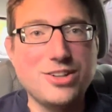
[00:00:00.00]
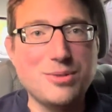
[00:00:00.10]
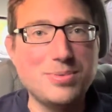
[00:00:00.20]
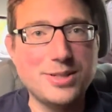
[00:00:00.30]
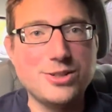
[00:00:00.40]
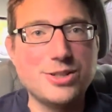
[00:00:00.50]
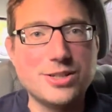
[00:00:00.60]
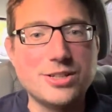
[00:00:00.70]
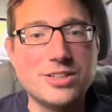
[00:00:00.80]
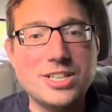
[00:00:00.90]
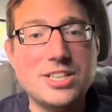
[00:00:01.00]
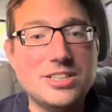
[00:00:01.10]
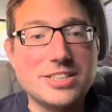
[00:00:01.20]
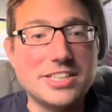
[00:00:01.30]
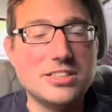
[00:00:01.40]
I'll put her
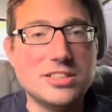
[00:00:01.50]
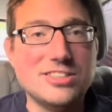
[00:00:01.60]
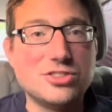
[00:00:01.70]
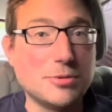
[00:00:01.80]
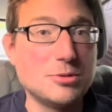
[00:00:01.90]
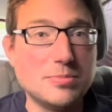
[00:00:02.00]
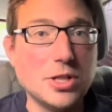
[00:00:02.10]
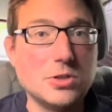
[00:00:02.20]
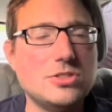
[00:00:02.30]
link in the description below.